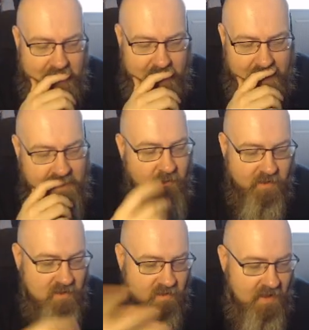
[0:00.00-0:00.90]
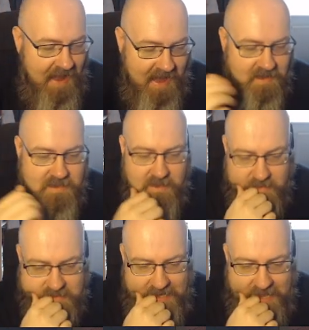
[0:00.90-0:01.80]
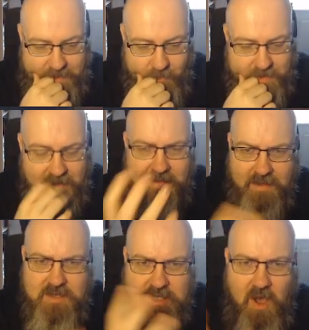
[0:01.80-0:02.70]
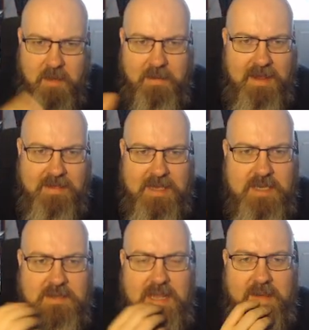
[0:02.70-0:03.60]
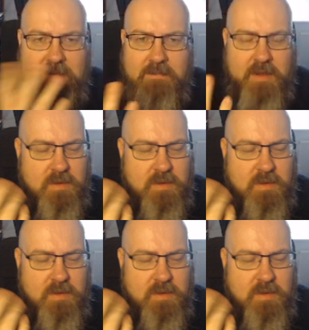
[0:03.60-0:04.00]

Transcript: or an X username, or just typing in these usernames of Blue